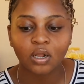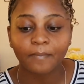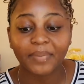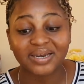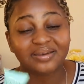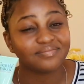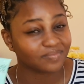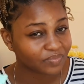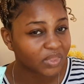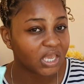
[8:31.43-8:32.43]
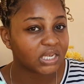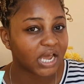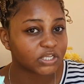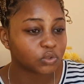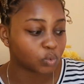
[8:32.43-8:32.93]
But it
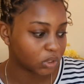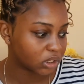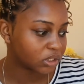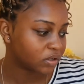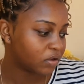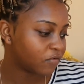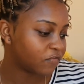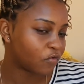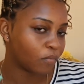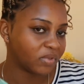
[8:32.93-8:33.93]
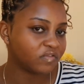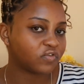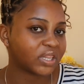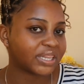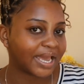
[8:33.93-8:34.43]
does work for me
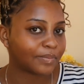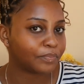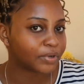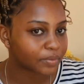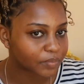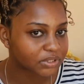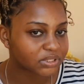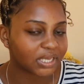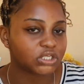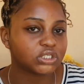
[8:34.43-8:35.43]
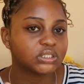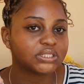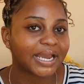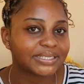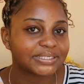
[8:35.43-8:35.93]
for that purpose, like just
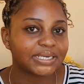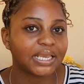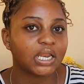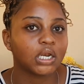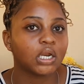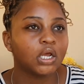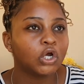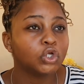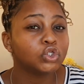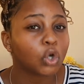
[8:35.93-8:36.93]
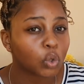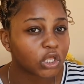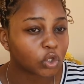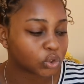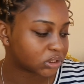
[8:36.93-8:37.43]
tightening and toning
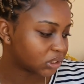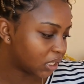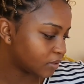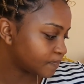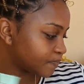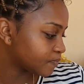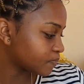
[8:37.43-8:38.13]
your skin.